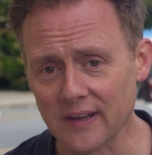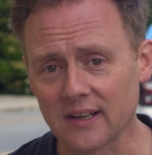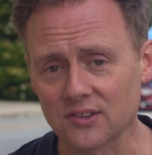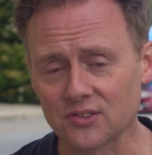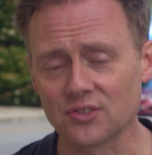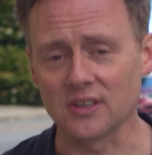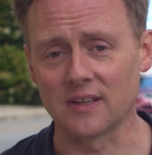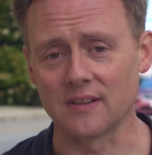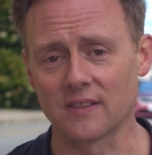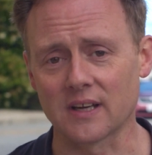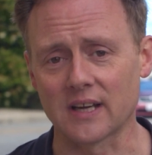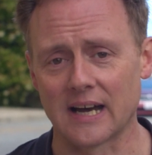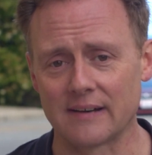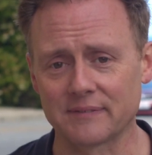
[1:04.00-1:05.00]
things
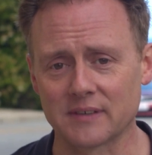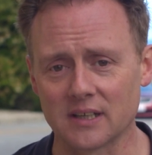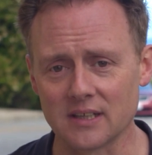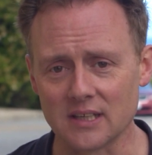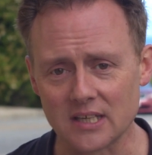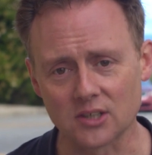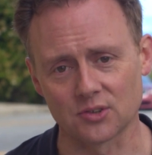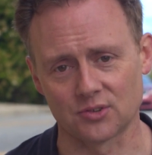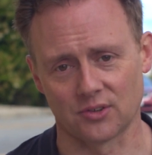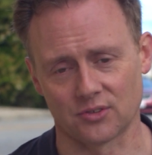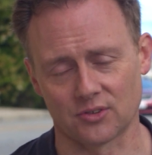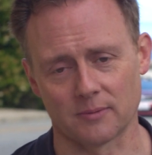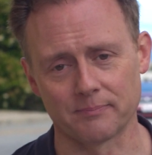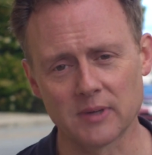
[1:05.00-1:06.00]
in the Kafka
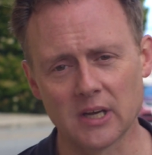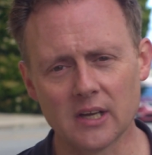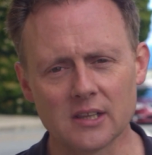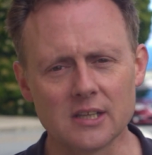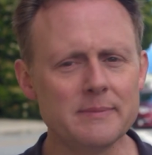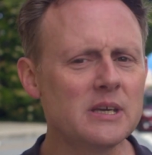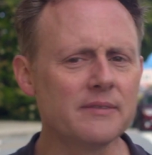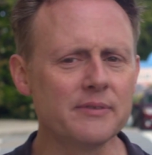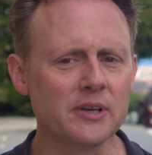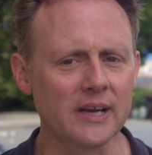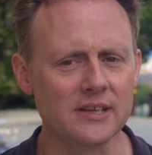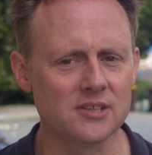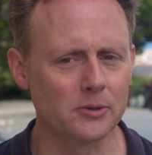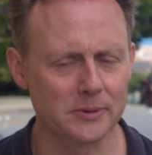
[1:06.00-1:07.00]
ecosystem. Let me give
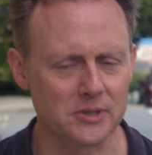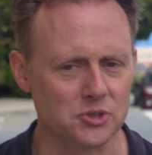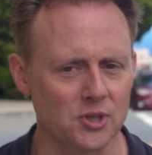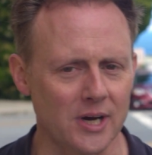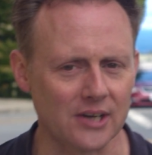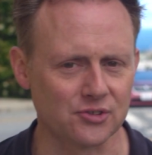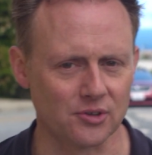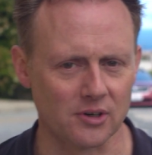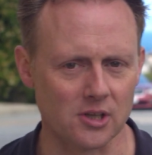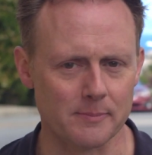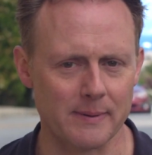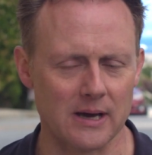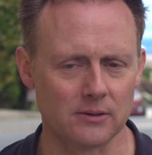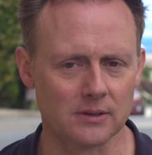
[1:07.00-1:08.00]
you an idea what the tracks
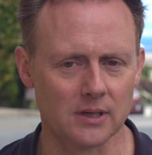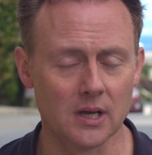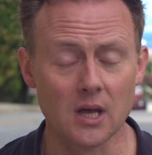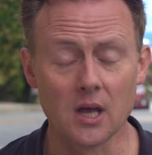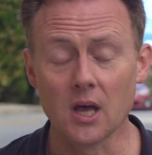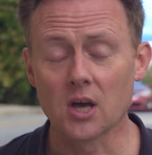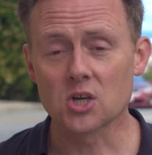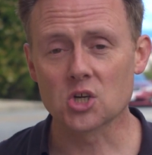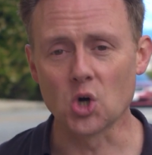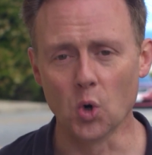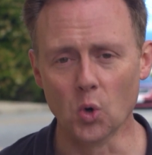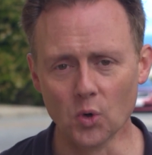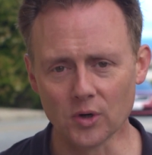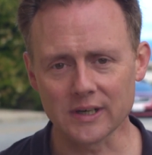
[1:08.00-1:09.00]
are all about.
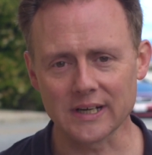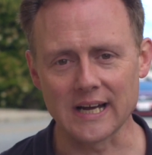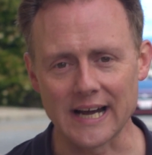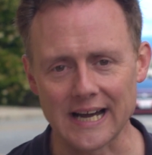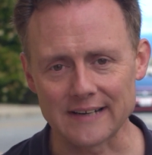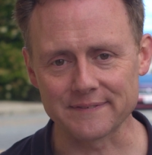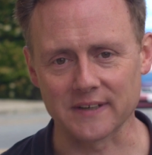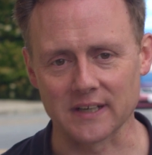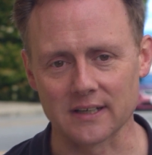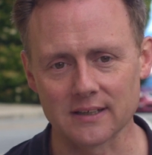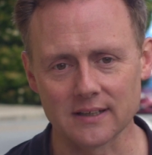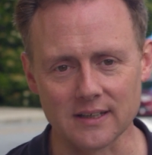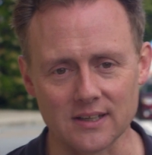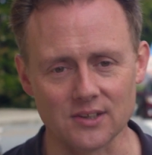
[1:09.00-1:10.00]
Core
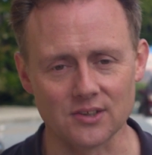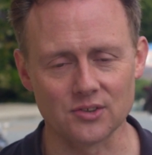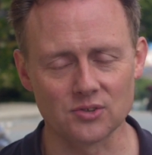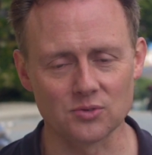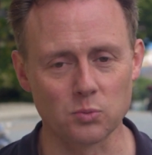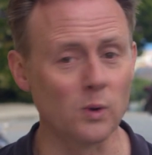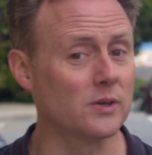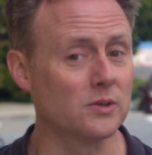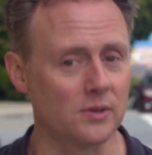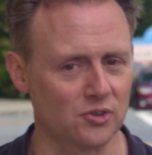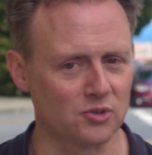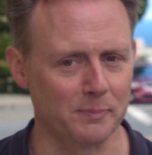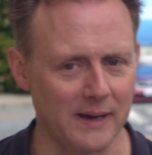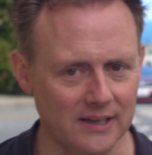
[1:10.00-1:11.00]
Kafka is what
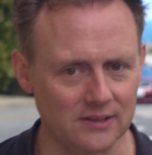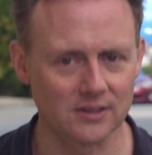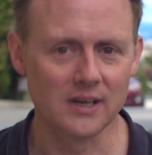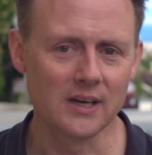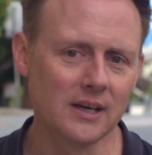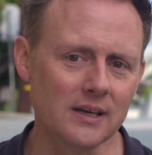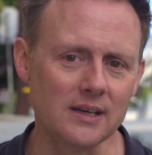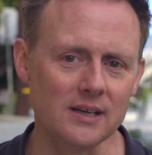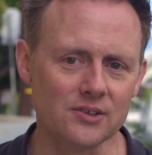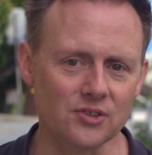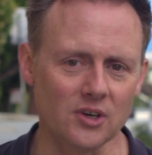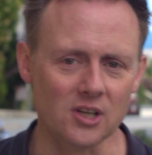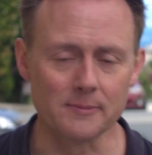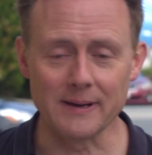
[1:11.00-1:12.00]
you'd expect.
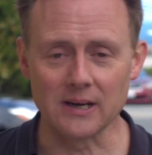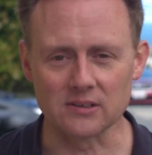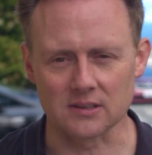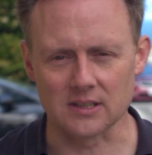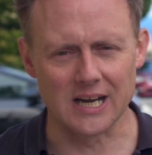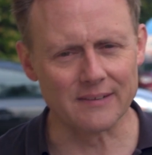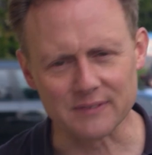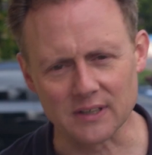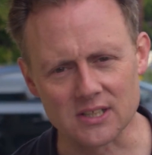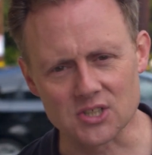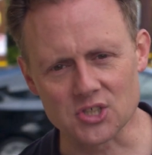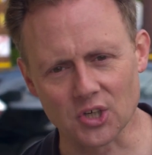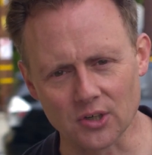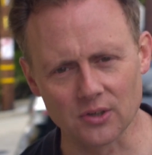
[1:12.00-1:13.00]
It's all about Kafka
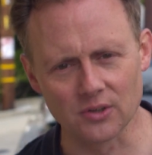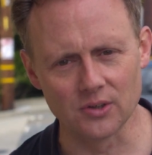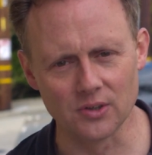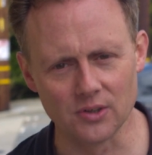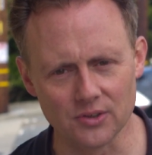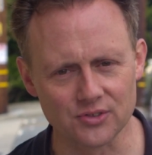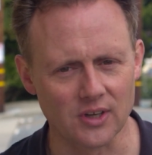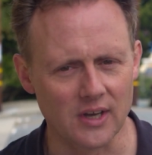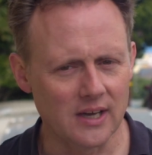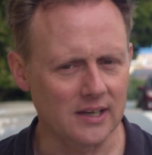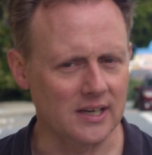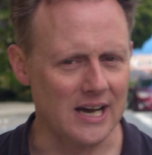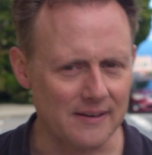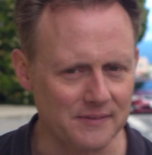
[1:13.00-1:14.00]
internals,
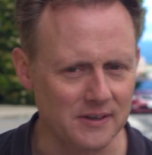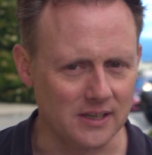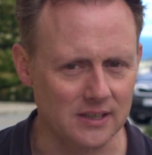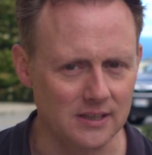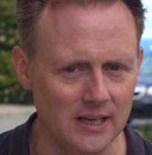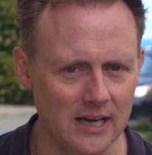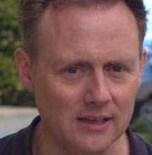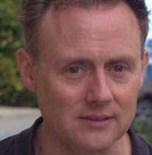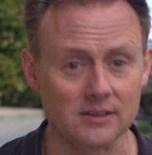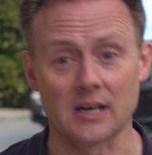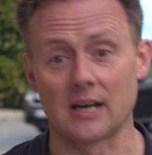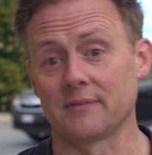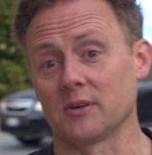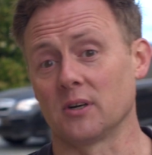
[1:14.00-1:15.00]
Kafka
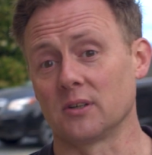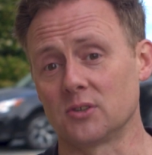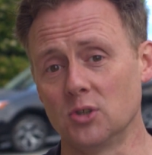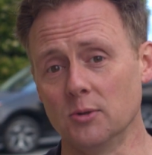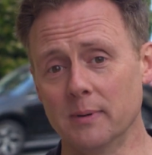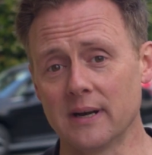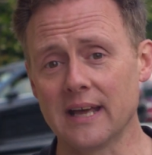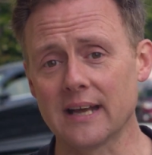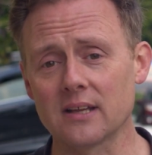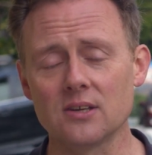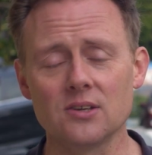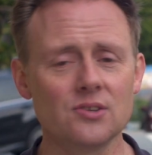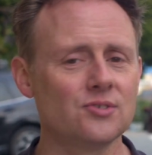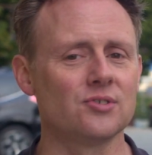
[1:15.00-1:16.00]
Connect, Kafka on
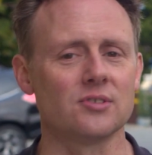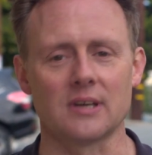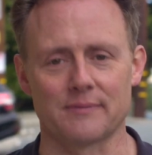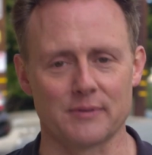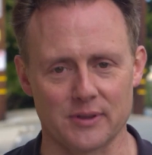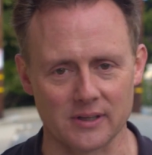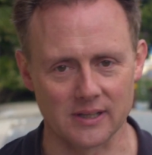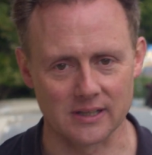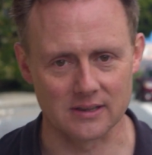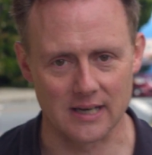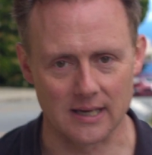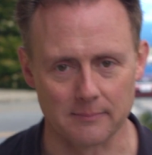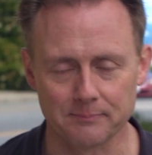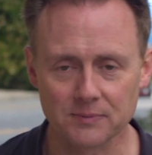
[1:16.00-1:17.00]
Kubernetes, everything
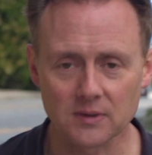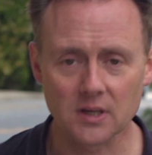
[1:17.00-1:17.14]
like that.